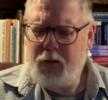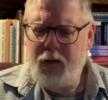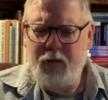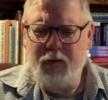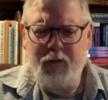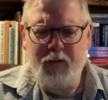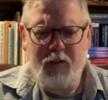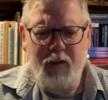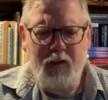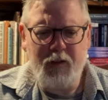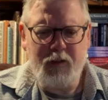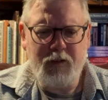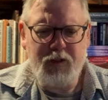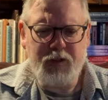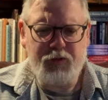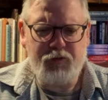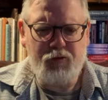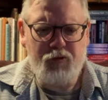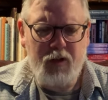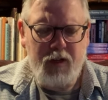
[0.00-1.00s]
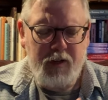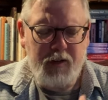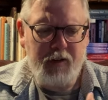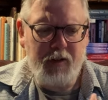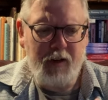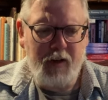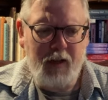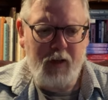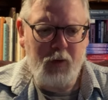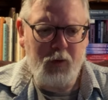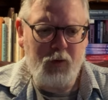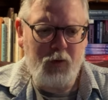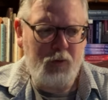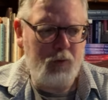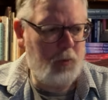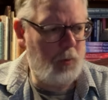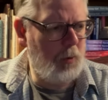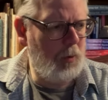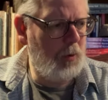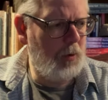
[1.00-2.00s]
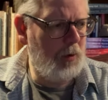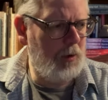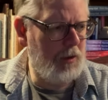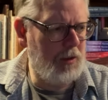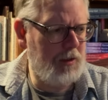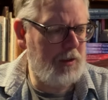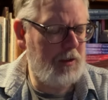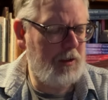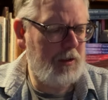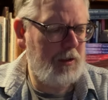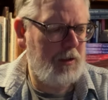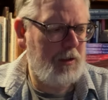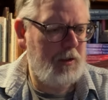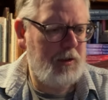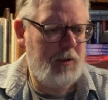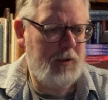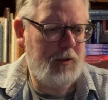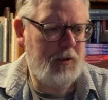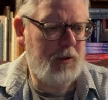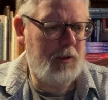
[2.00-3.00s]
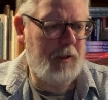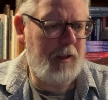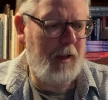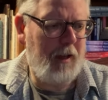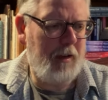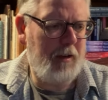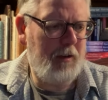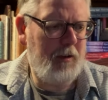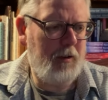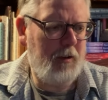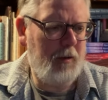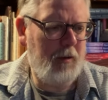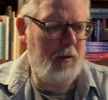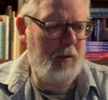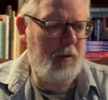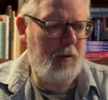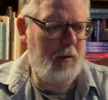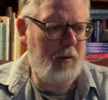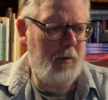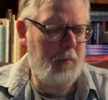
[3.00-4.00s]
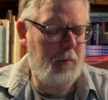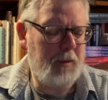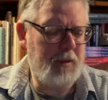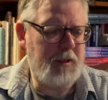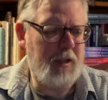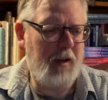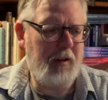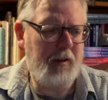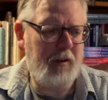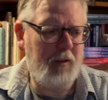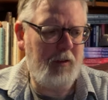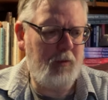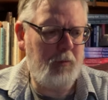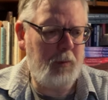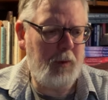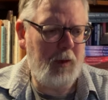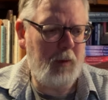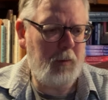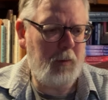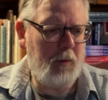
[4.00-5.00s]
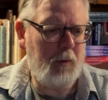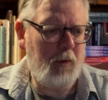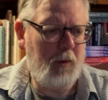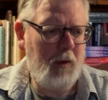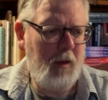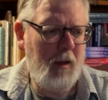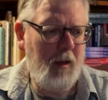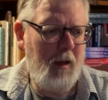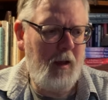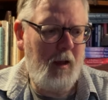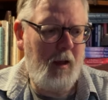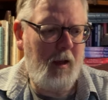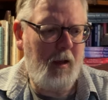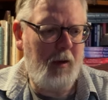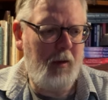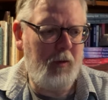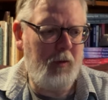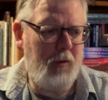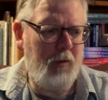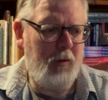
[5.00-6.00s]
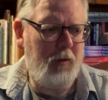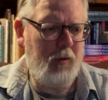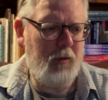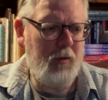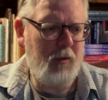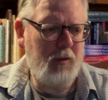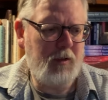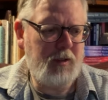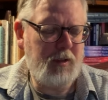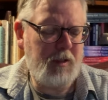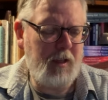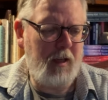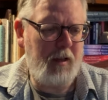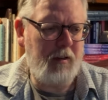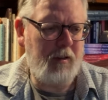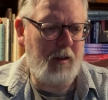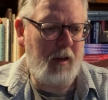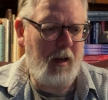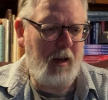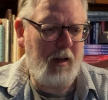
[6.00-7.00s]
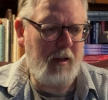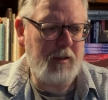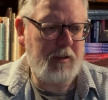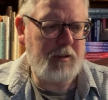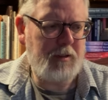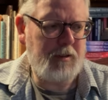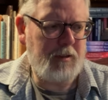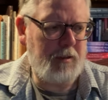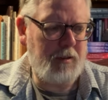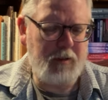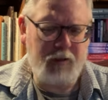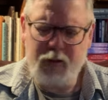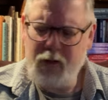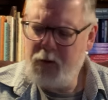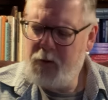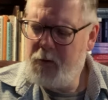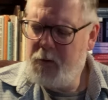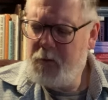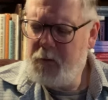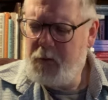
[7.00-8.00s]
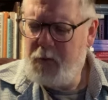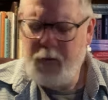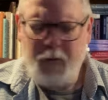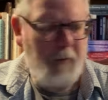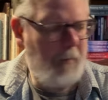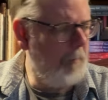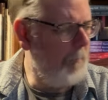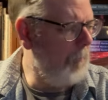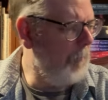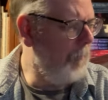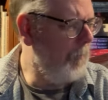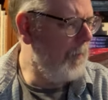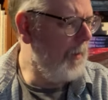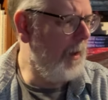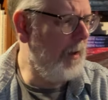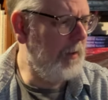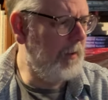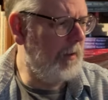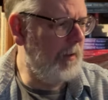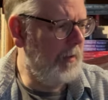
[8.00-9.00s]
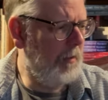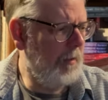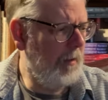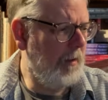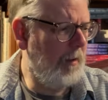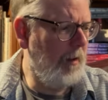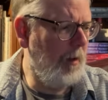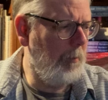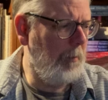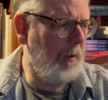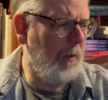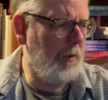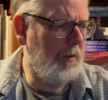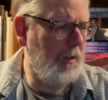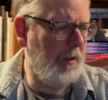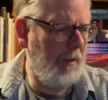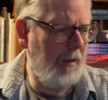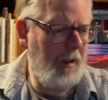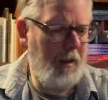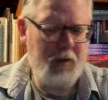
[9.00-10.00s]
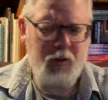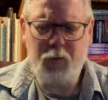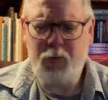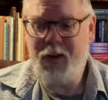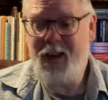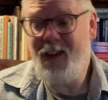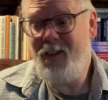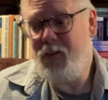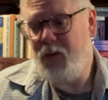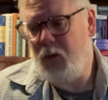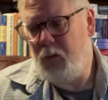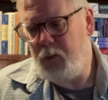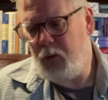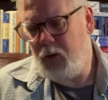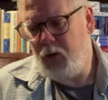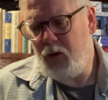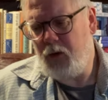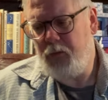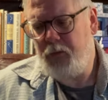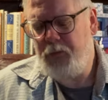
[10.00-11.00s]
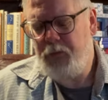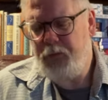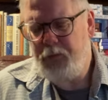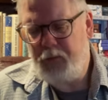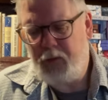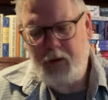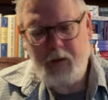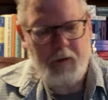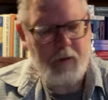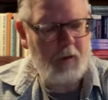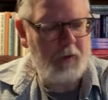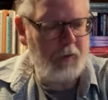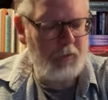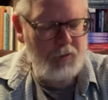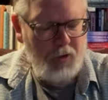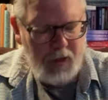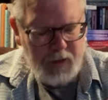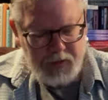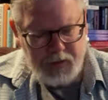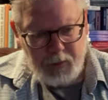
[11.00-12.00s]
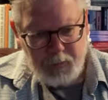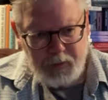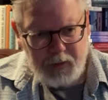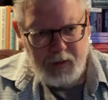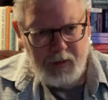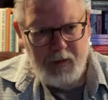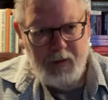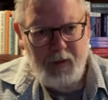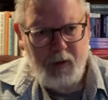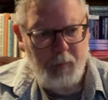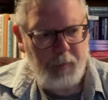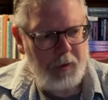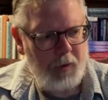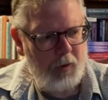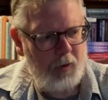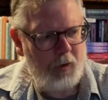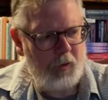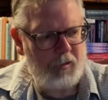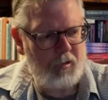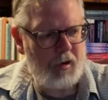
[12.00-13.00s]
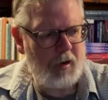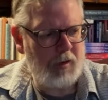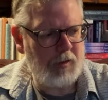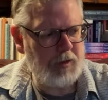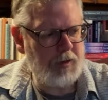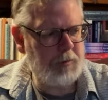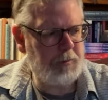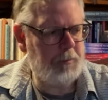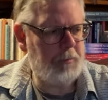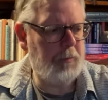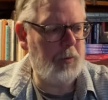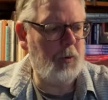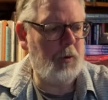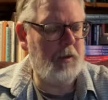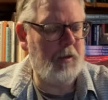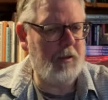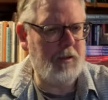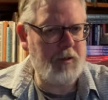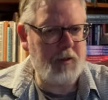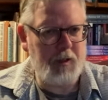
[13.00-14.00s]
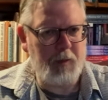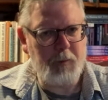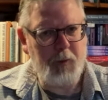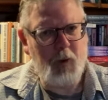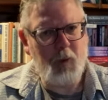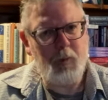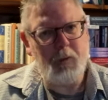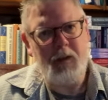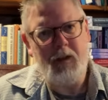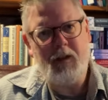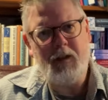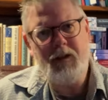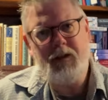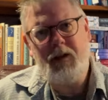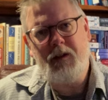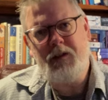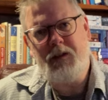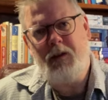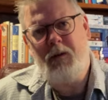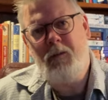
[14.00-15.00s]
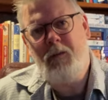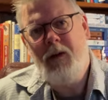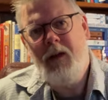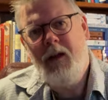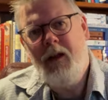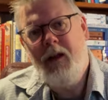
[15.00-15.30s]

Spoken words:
and things reaching out of walls to get possession of people. And stained glass, and actually thinking about it, the Adam Neville book. And the reason I'm thinking about horror and spookiness at the moment is because I'm